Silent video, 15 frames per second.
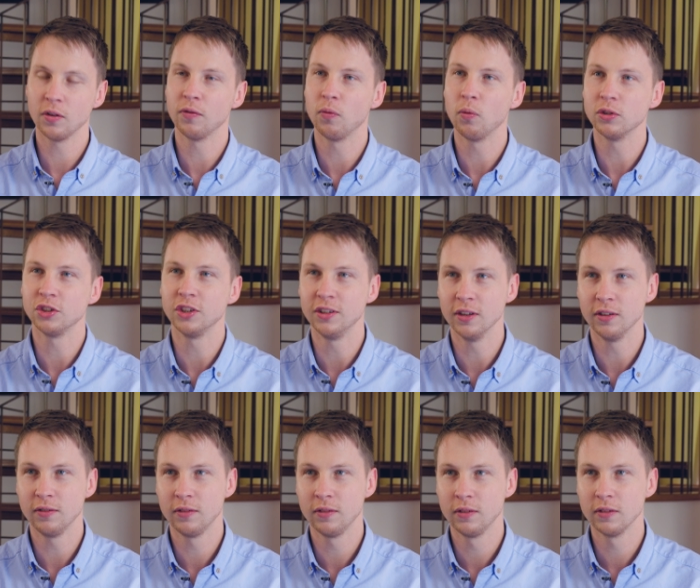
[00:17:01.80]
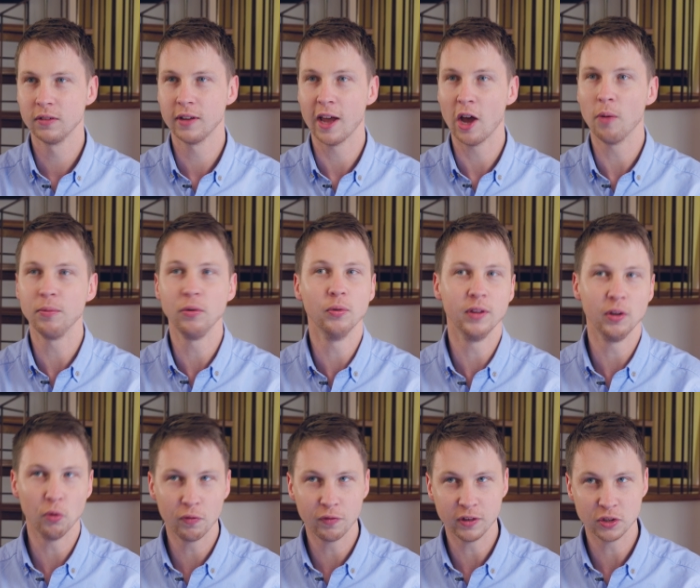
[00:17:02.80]
of what she did to help you in the
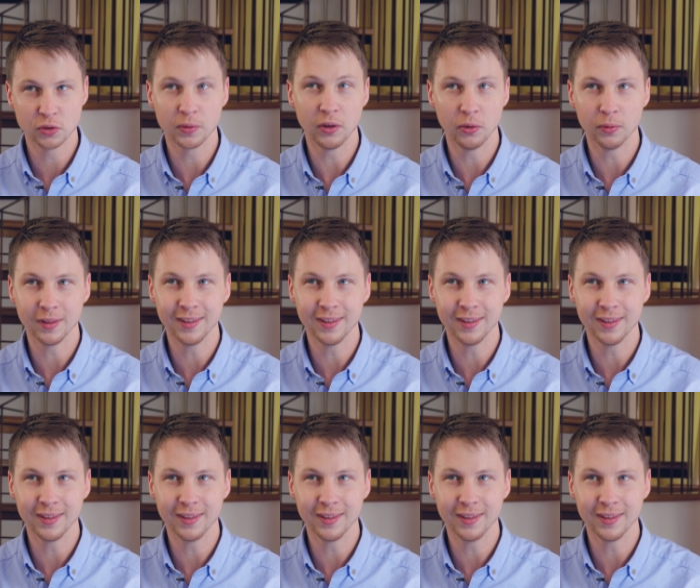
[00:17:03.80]
orphanage when you were